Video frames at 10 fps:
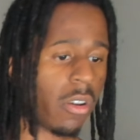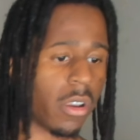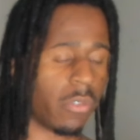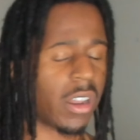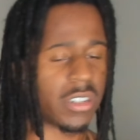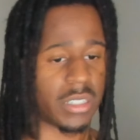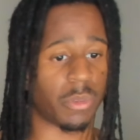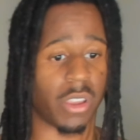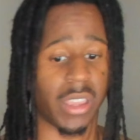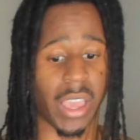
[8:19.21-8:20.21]
Well, not a seminar.
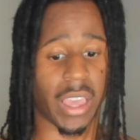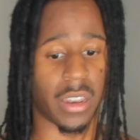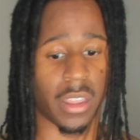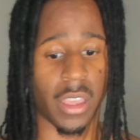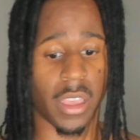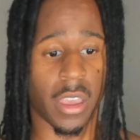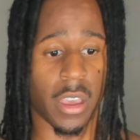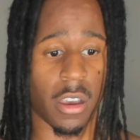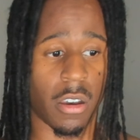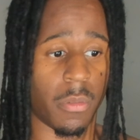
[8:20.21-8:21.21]
He had
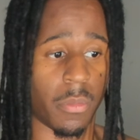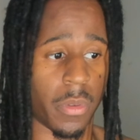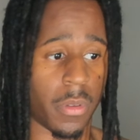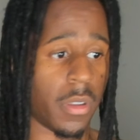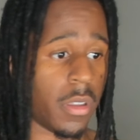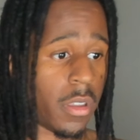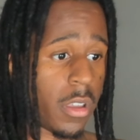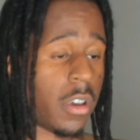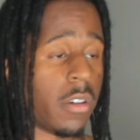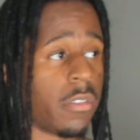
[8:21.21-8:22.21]

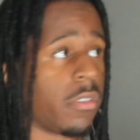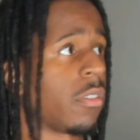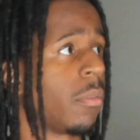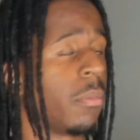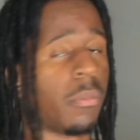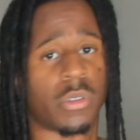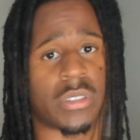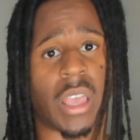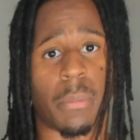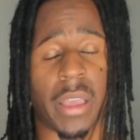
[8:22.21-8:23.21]
some Muay Thai
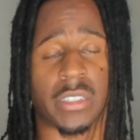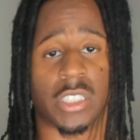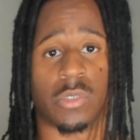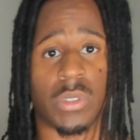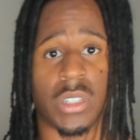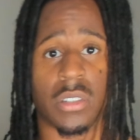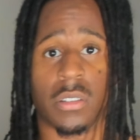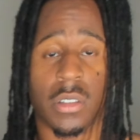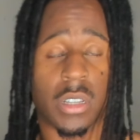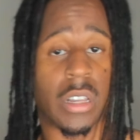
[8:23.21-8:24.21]
matches with
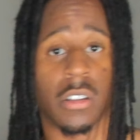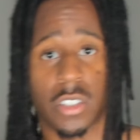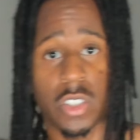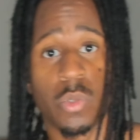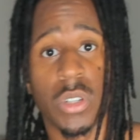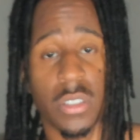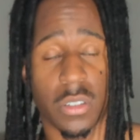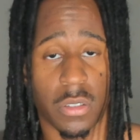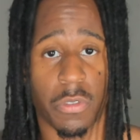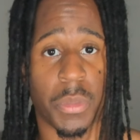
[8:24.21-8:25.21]
students
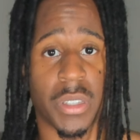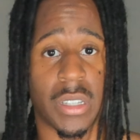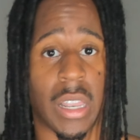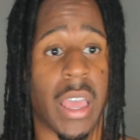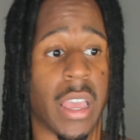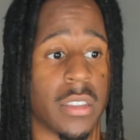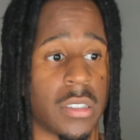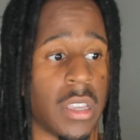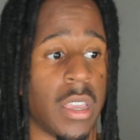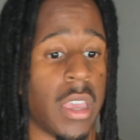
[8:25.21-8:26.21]
from his class,
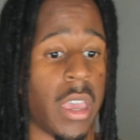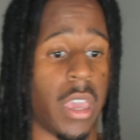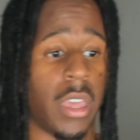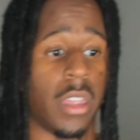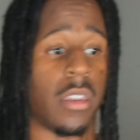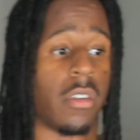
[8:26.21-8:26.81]
and